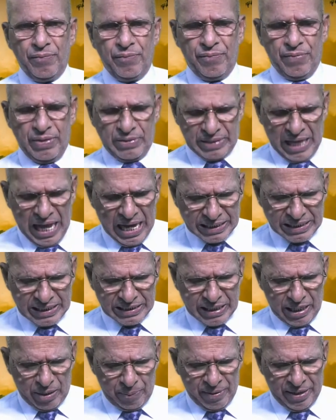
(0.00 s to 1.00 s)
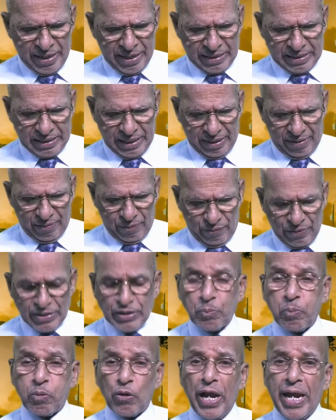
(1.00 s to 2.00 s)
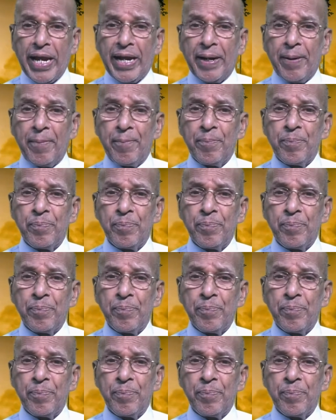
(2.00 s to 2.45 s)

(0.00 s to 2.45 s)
With that determination, with prayer.